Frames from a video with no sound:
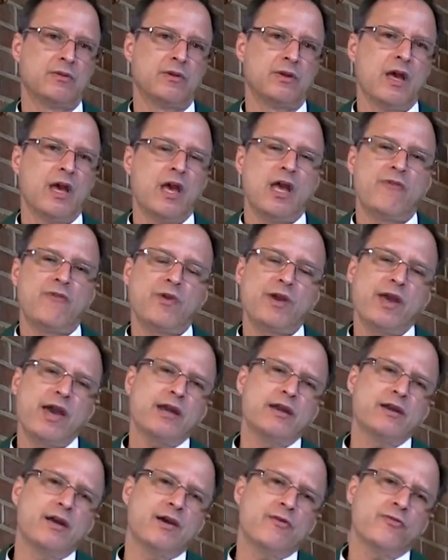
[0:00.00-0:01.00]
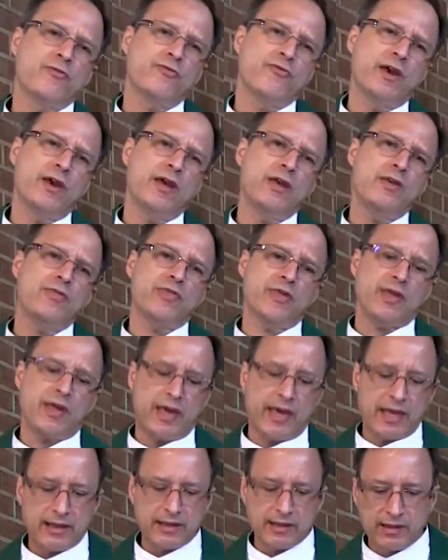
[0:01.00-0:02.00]
if we had enough faith
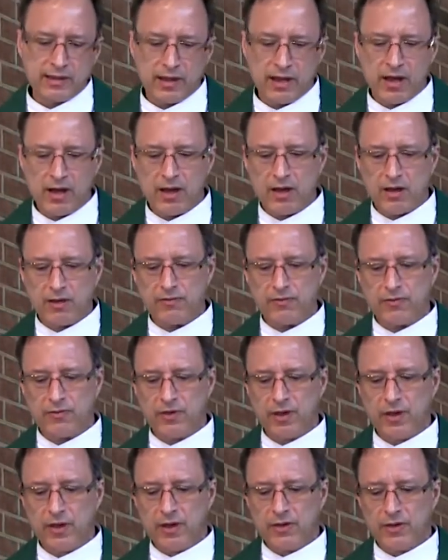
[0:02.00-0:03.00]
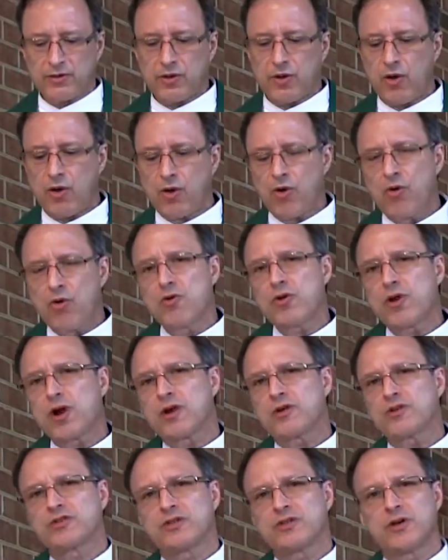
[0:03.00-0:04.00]
and love to hold
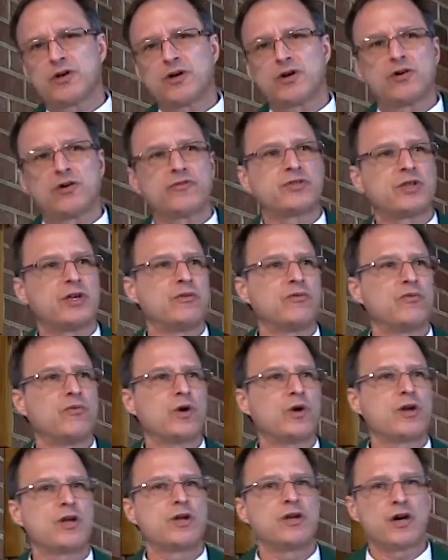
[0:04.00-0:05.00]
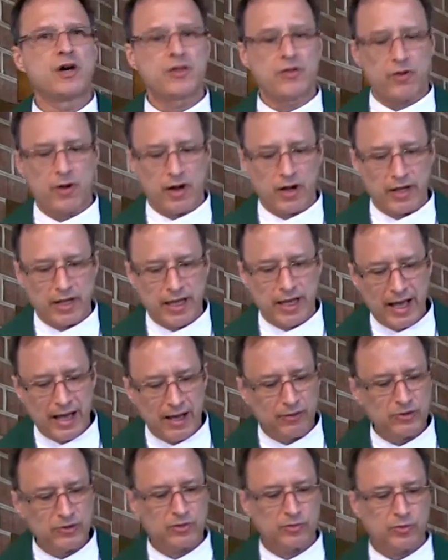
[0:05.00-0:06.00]
ourselves and one another
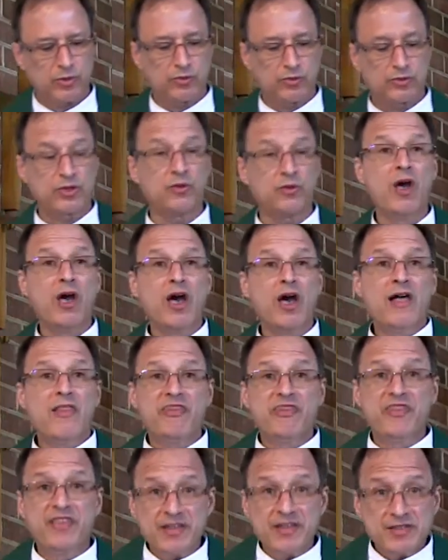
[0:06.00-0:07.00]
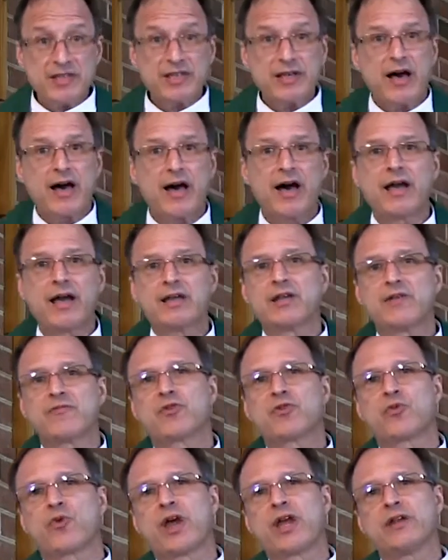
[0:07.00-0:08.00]
accountable to this kind of
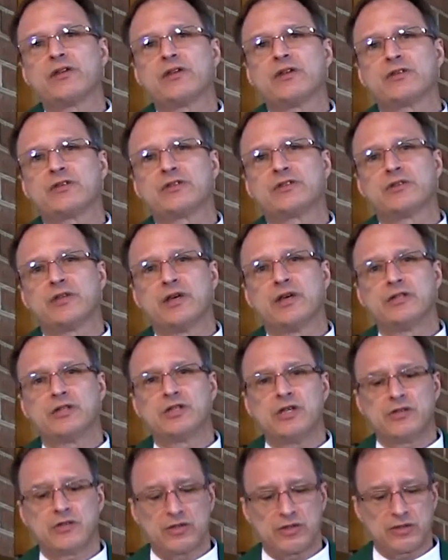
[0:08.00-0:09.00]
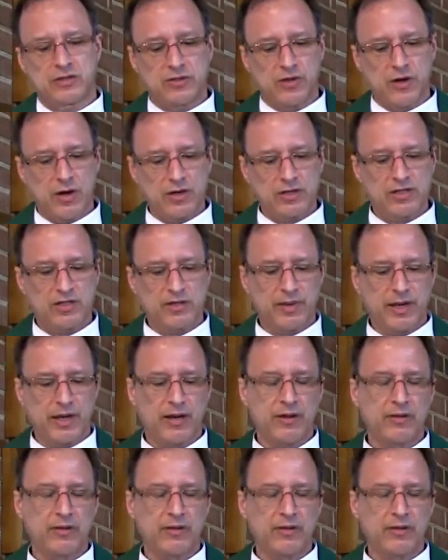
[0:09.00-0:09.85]
greatness that Jesus talks about,